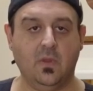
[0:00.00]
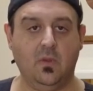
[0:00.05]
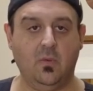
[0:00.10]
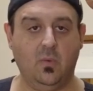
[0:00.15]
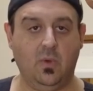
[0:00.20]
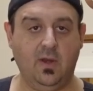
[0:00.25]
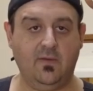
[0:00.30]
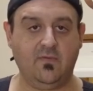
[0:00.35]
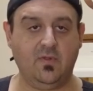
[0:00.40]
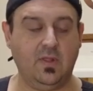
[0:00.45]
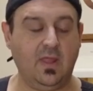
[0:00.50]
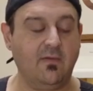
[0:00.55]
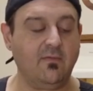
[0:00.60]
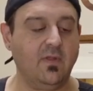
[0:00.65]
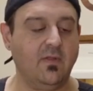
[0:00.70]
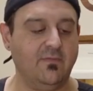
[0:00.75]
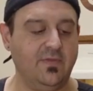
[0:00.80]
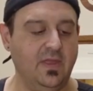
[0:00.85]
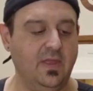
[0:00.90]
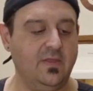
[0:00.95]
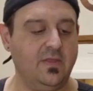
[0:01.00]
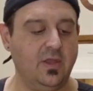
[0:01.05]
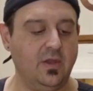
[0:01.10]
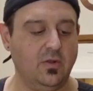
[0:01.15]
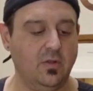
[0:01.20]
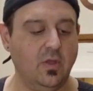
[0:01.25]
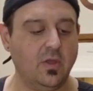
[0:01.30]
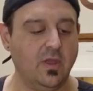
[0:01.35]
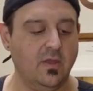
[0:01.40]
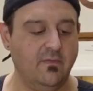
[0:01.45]
level of heat that
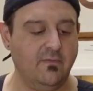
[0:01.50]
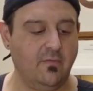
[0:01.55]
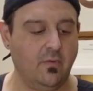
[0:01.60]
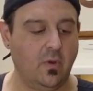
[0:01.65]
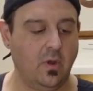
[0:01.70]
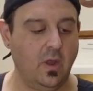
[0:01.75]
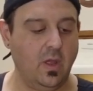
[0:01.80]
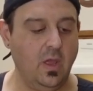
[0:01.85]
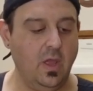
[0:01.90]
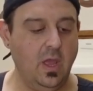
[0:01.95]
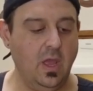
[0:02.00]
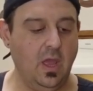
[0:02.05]
you're looking for.